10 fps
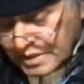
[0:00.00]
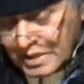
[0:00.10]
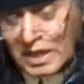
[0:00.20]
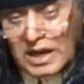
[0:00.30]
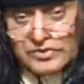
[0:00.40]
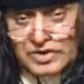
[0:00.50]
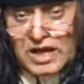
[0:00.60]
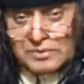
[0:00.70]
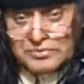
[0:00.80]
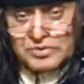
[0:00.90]
And I shall
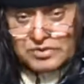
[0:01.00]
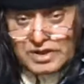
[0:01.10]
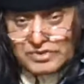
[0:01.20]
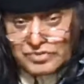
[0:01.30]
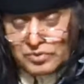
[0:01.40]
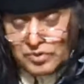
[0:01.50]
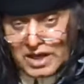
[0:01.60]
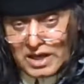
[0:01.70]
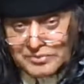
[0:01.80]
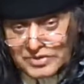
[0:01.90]
come to the reason
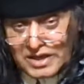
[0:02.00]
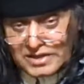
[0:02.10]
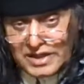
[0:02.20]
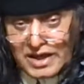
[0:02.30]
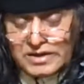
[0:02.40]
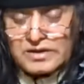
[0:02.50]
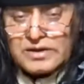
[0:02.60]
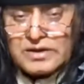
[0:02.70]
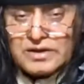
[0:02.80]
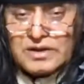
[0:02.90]
why I'm saying that.
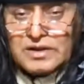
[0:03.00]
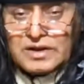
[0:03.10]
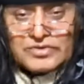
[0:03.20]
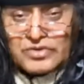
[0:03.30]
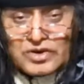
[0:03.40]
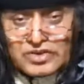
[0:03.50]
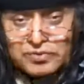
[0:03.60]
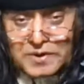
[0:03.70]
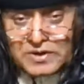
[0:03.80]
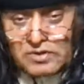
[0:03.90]
It's not a
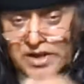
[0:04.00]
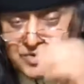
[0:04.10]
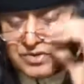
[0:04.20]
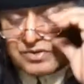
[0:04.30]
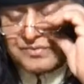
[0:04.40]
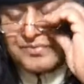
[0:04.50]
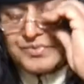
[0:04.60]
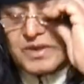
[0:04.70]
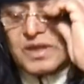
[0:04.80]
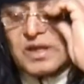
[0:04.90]
speculation,
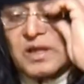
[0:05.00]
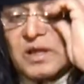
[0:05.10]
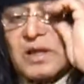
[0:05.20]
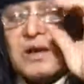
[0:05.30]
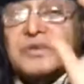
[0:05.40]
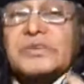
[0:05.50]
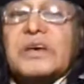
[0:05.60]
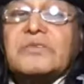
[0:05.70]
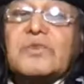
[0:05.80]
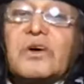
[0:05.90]
because she
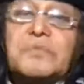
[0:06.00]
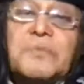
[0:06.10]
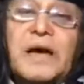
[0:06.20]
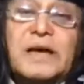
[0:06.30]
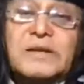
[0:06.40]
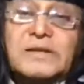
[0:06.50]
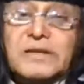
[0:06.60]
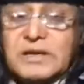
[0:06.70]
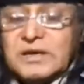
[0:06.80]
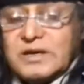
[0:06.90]
has not made
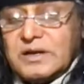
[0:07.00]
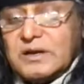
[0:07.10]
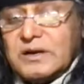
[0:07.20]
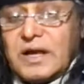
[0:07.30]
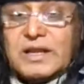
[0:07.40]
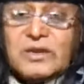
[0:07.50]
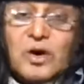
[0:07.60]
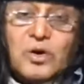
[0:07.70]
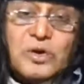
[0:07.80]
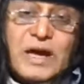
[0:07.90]
any
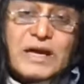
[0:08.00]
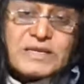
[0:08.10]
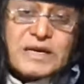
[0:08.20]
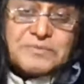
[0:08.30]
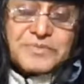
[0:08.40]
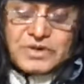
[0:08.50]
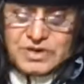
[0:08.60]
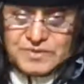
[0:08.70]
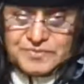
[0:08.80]
known attempt